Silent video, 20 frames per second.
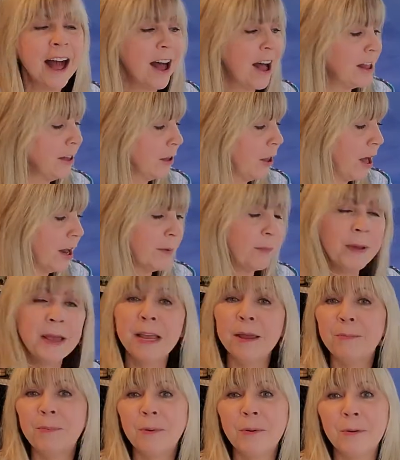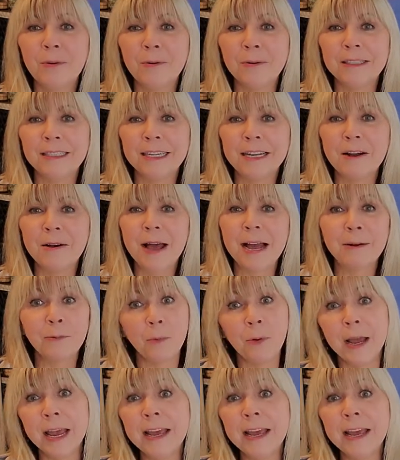A lot of people tell,